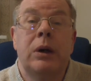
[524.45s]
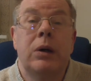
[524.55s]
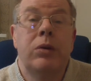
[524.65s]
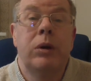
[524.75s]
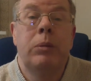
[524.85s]

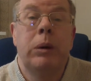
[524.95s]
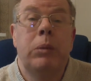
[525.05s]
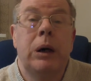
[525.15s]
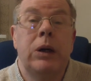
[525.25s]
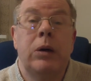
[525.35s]
I'll simply
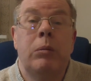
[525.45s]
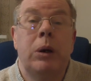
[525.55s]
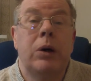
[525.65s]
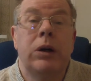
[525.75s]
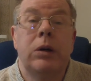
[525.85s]
ban you and
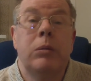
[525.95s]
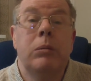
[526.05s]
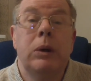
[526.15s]
block you.